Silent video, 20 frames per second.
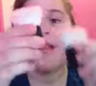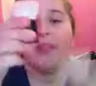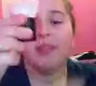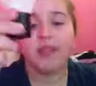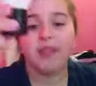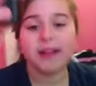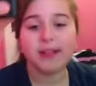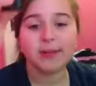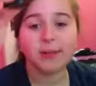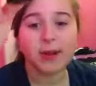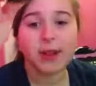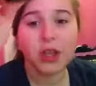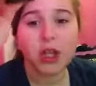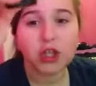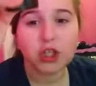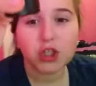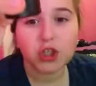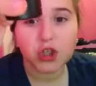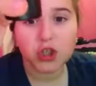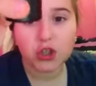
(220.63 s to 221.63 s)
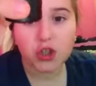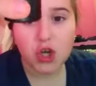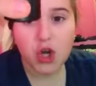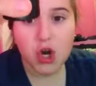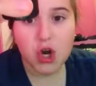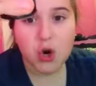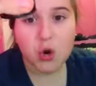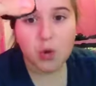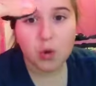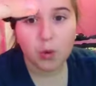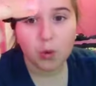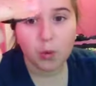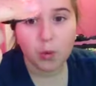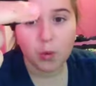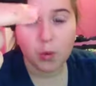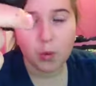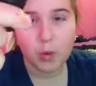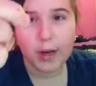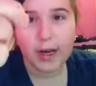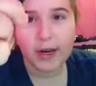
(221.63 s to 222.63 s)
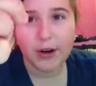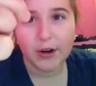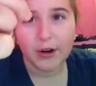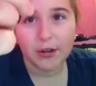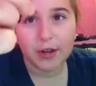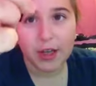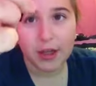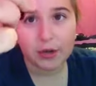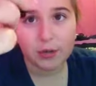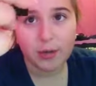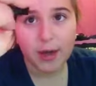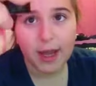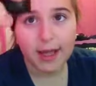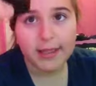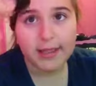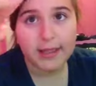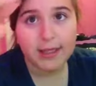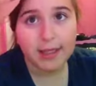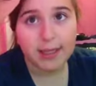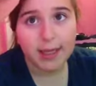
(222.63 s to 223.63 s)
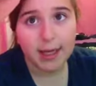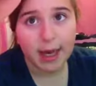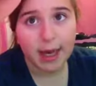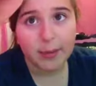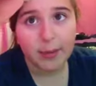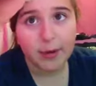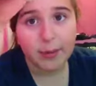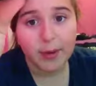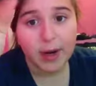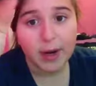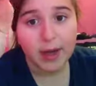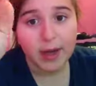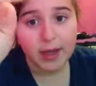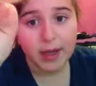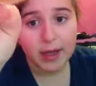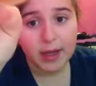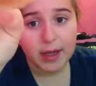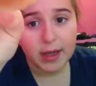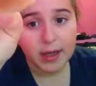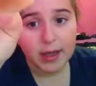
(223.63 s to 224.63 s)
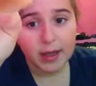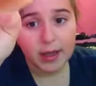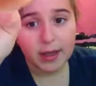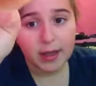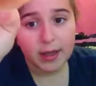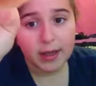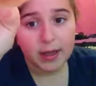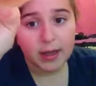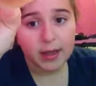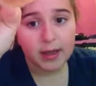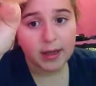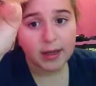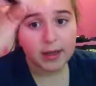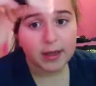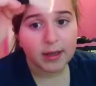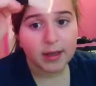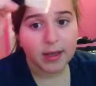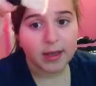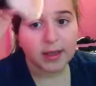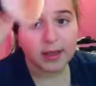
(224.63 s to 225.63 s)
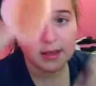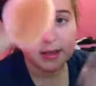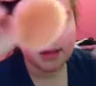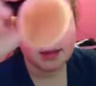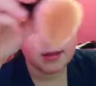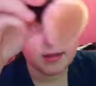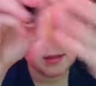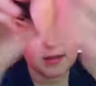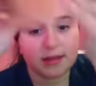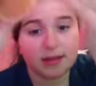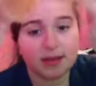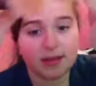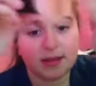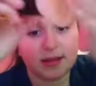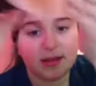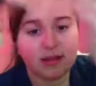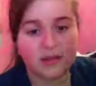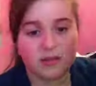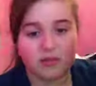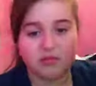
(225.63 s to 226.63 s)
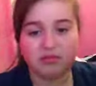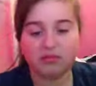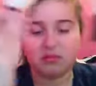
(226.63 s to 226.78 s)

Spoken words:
This one looks so weird. Like, you can't see in a camera, but, like, ew.